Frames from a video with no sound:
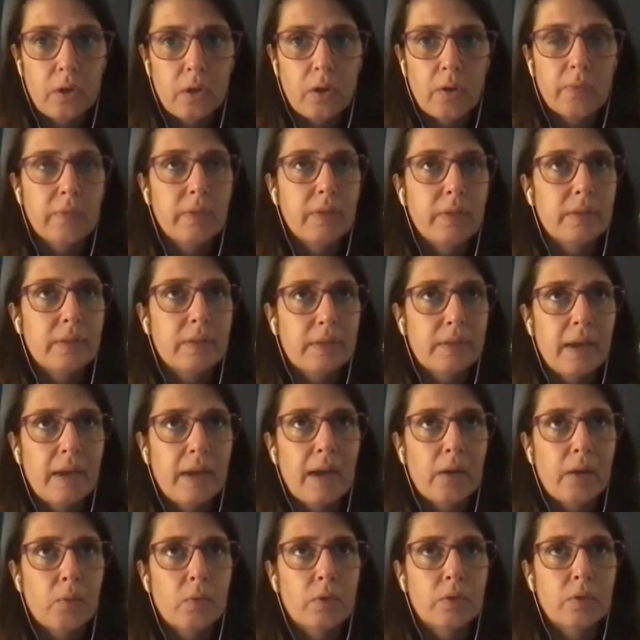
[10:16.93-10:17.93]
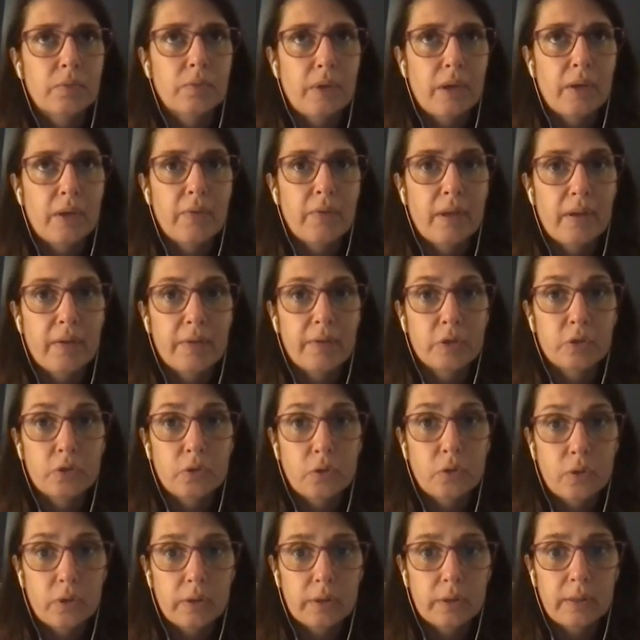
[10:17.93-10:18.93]
of the CR was very, very
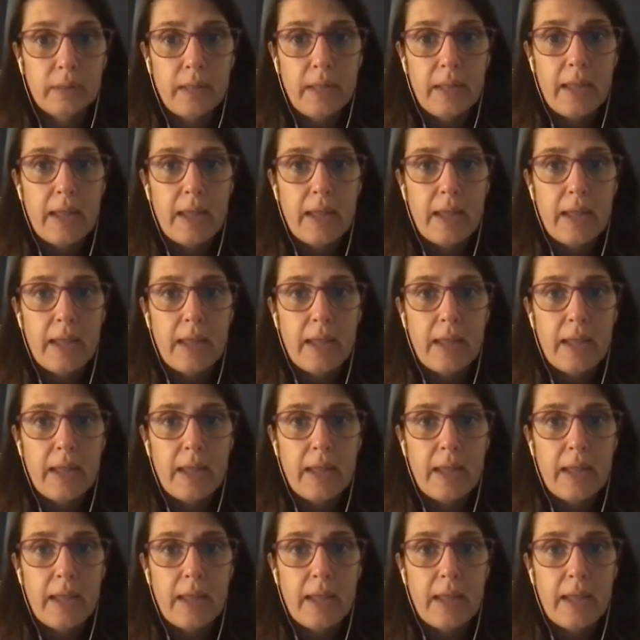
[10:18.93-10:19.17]
short,